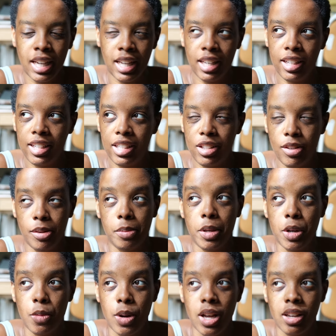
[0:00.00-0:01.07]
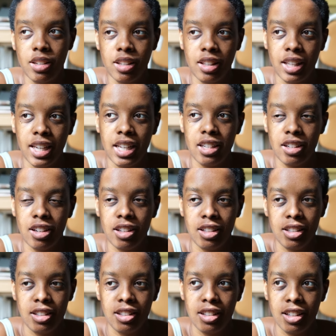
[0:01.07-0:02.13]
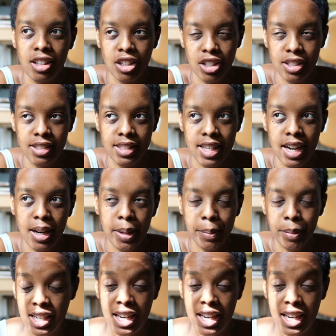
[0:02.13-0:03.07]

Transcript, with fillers: and it took me a while to land on a good setup.